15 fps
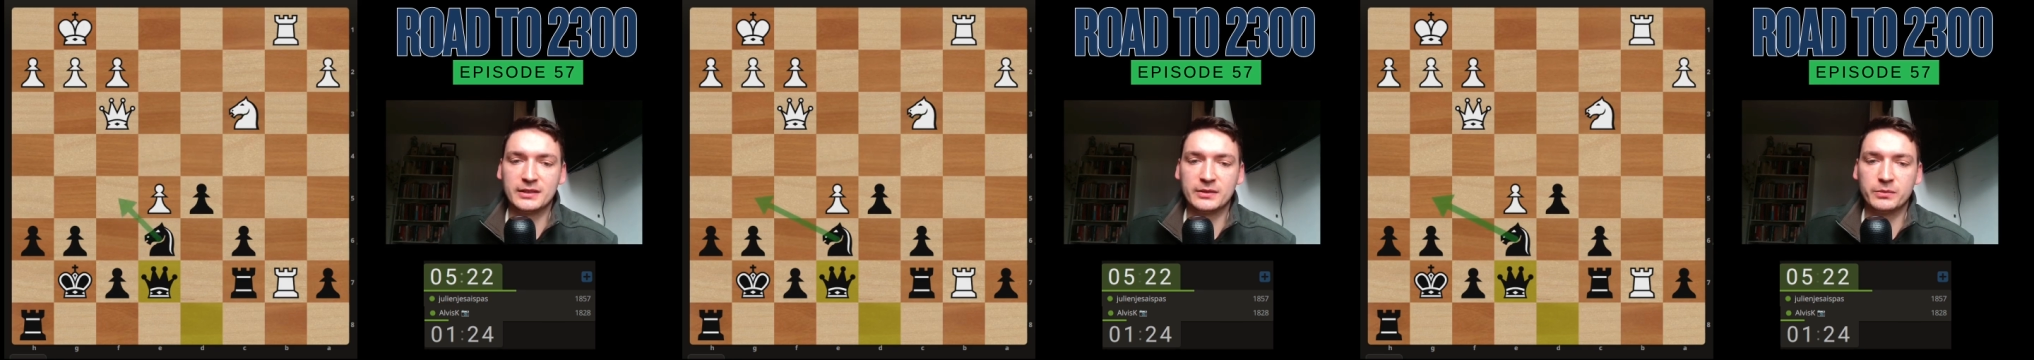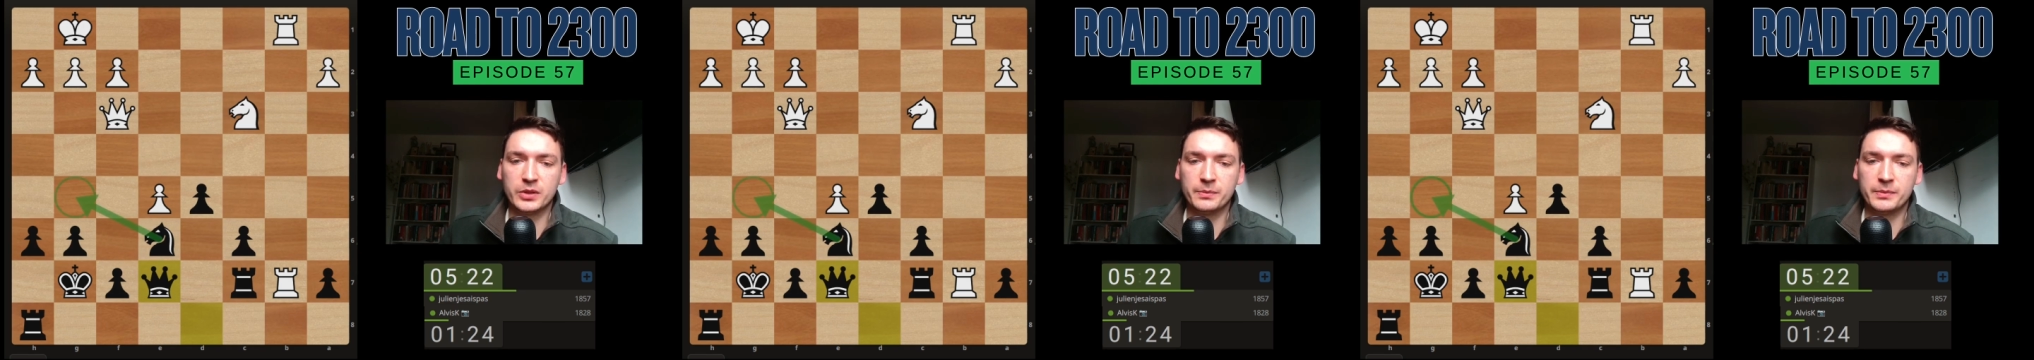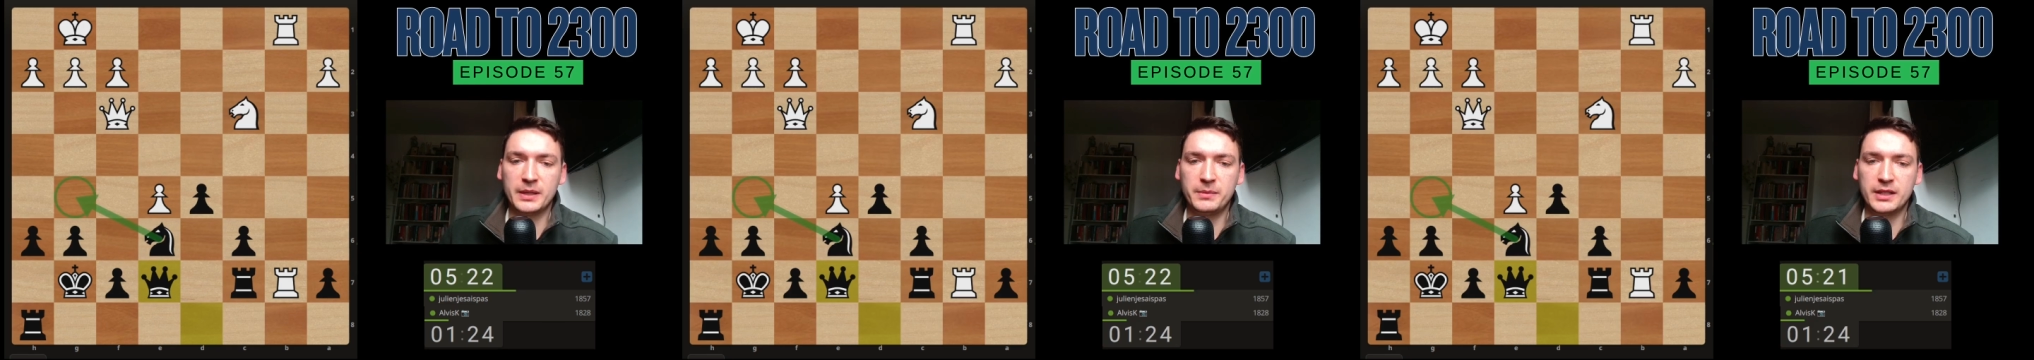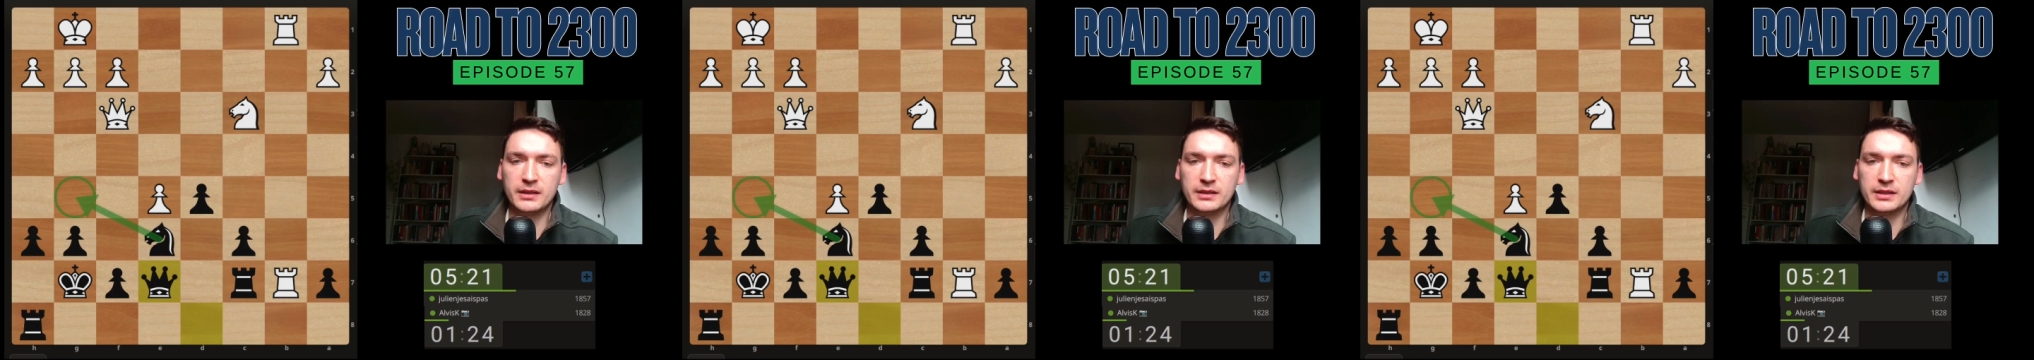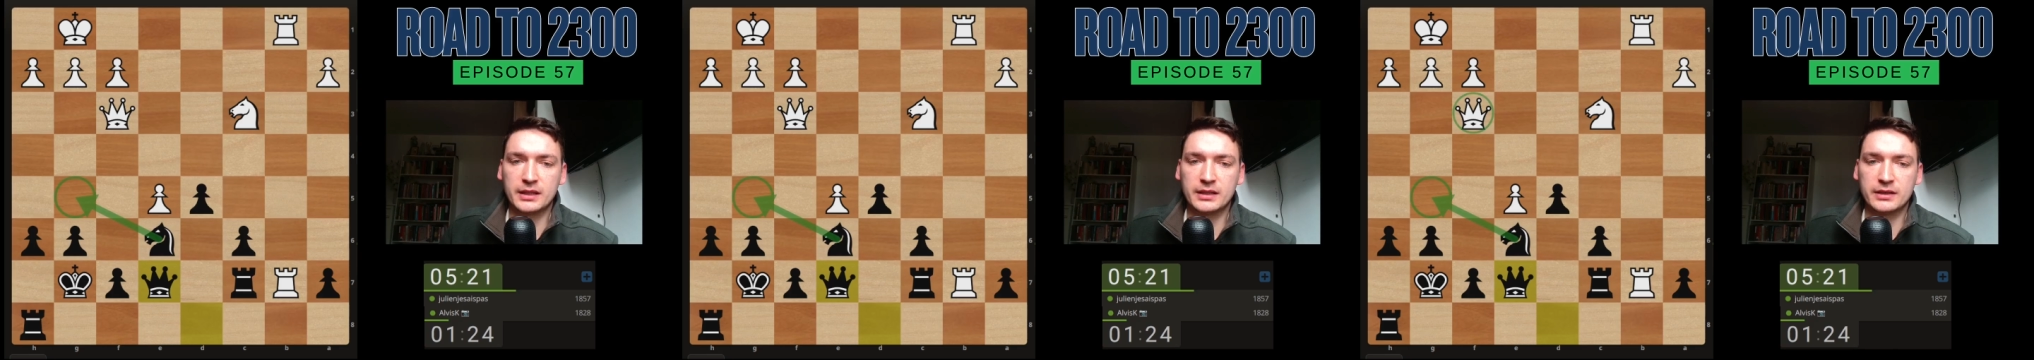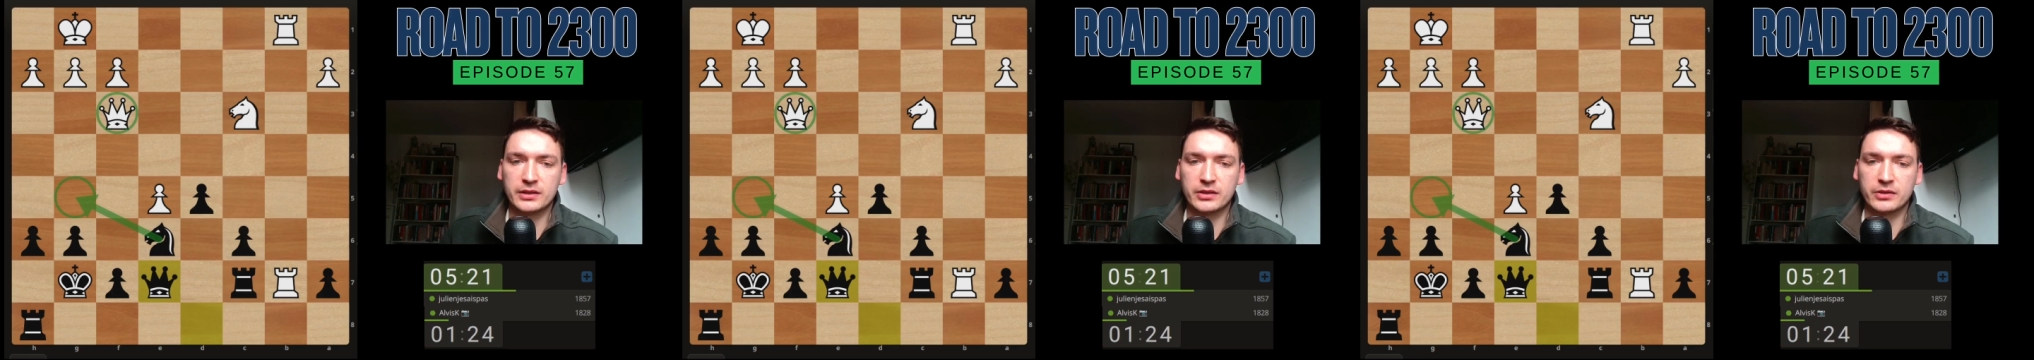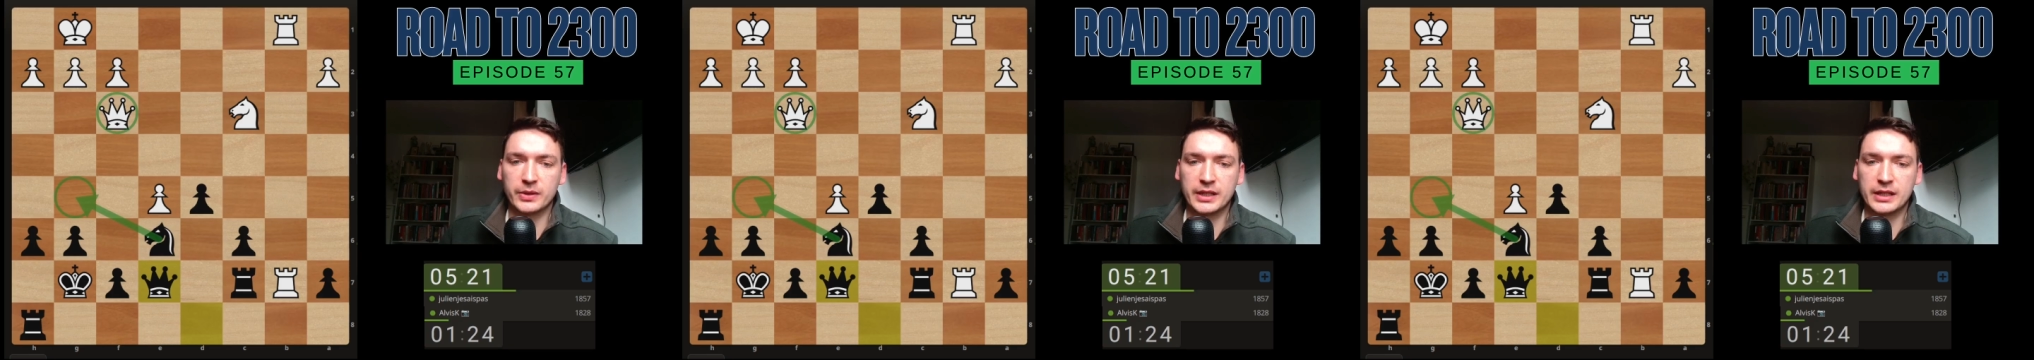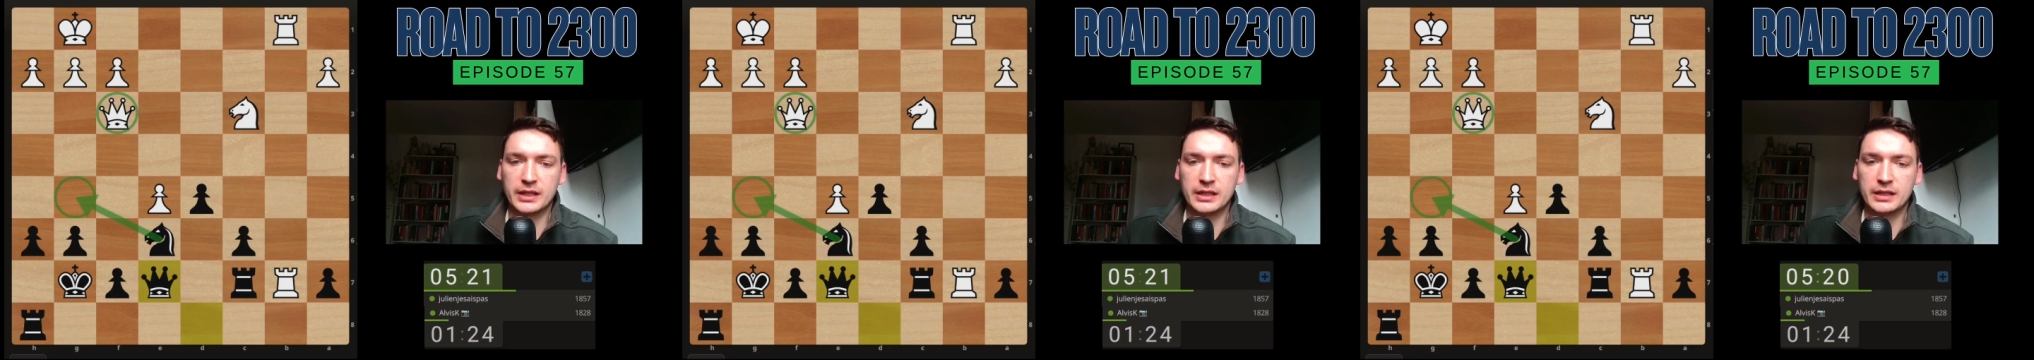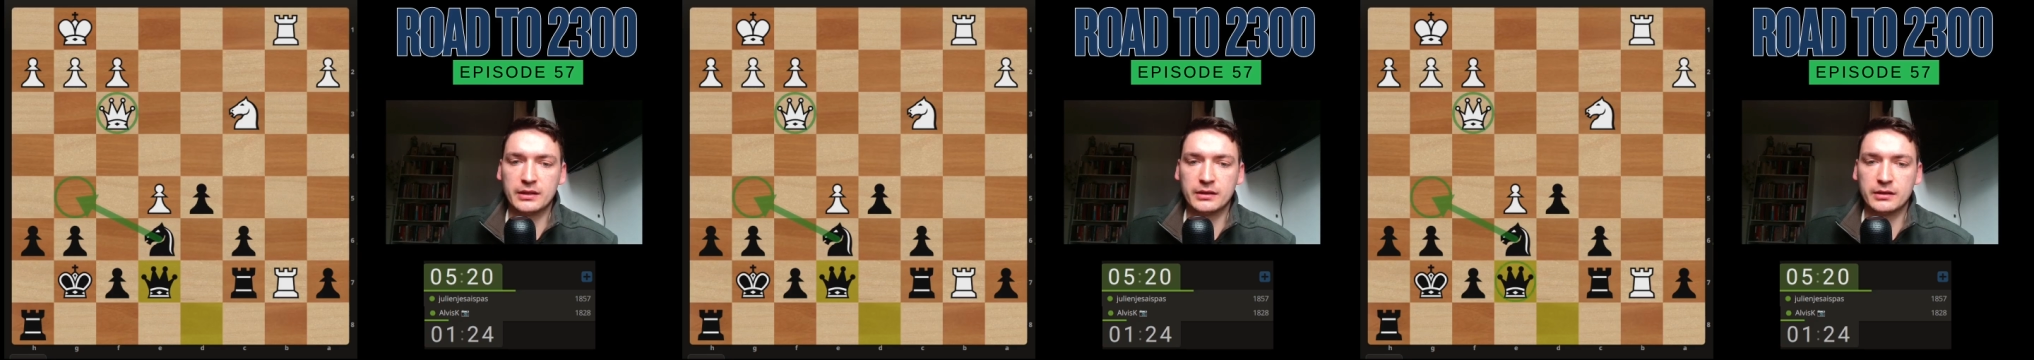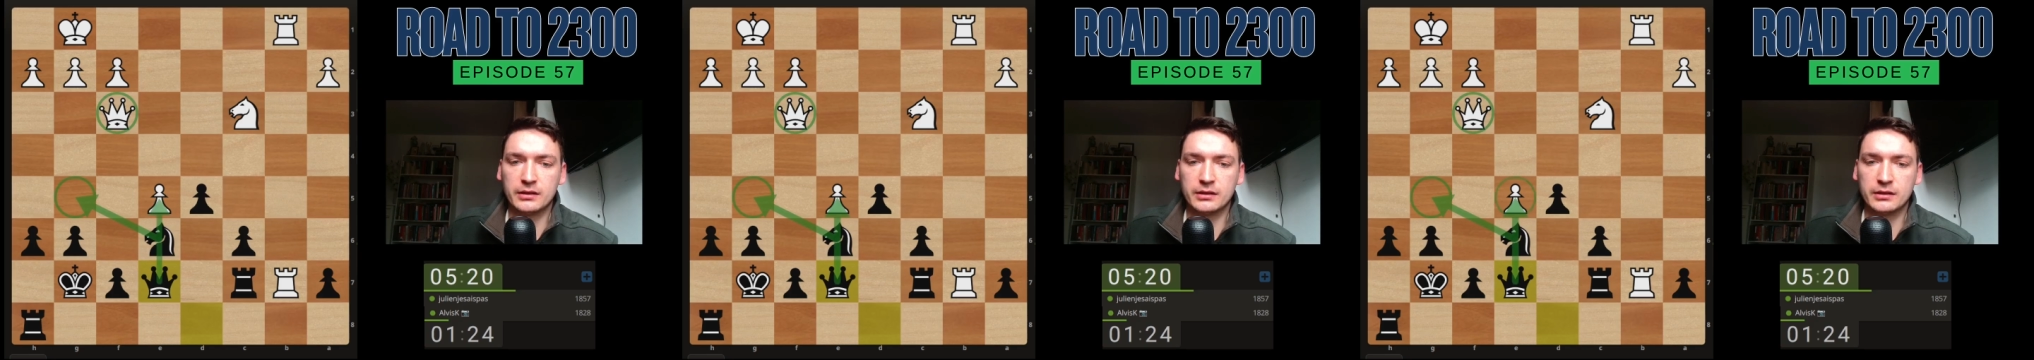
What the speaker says: But maybe attack his queen.